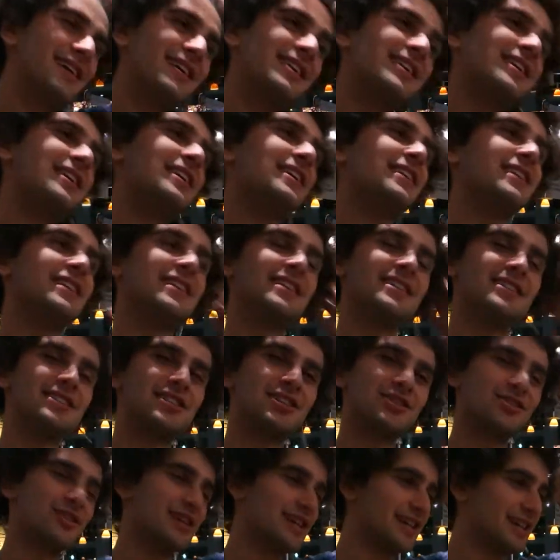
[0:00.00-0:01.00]
gotta get
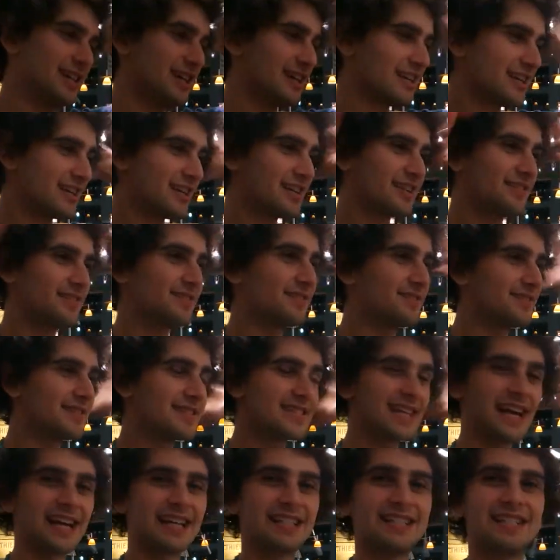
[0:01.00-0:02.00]
into it, gotta get
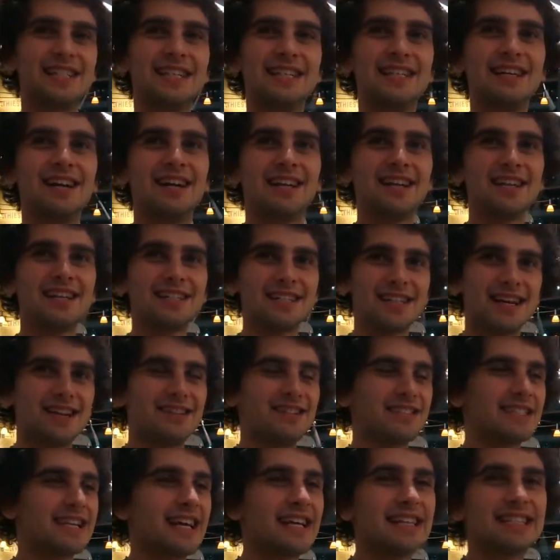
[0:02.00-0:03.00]
sexy, gotta get
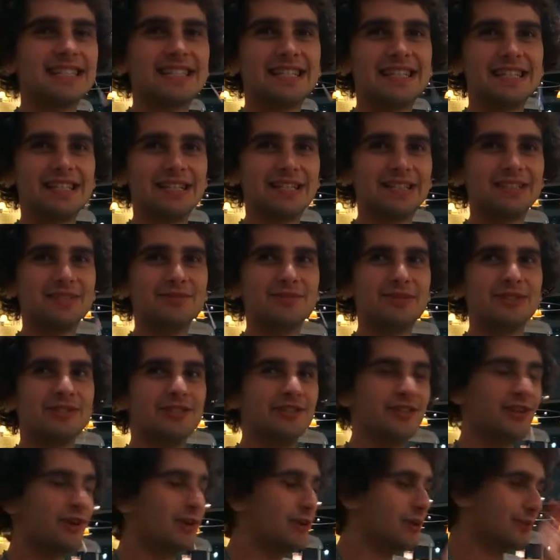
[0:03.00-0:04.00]
down sexy in the middle
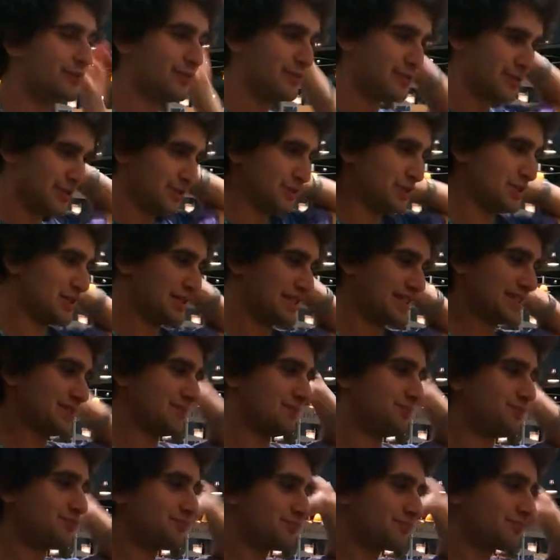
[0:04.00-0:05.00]
of Whole Foods.
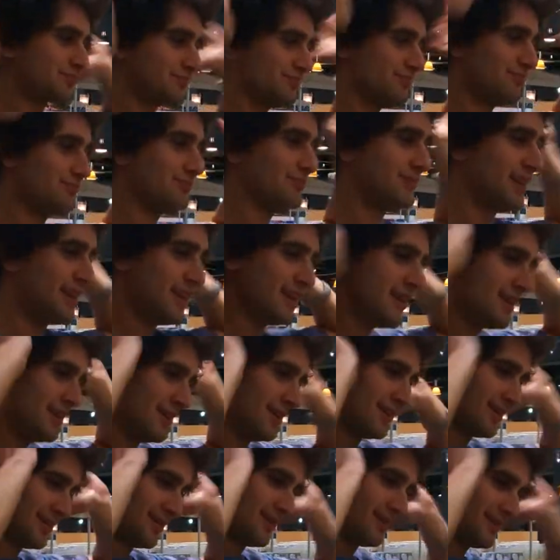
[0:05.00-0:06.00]
Gotta live a little.
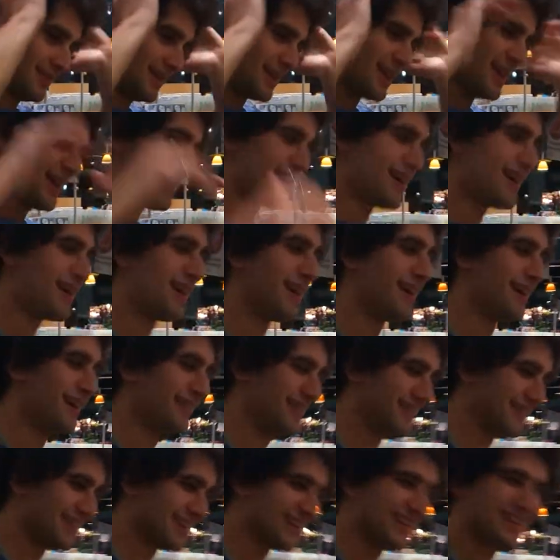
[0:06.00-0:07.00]
Yeah,
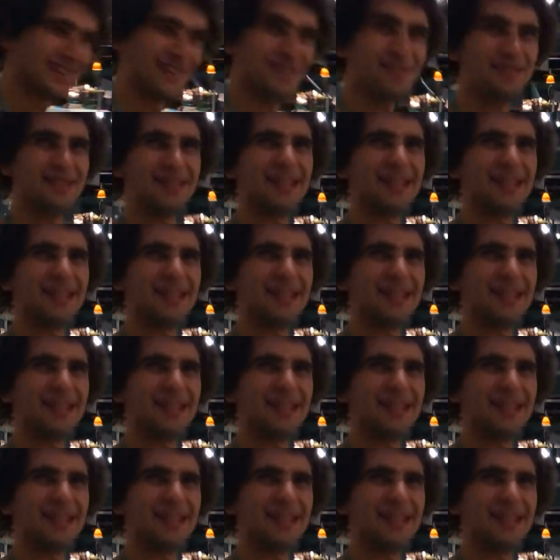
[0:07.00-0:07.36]
live a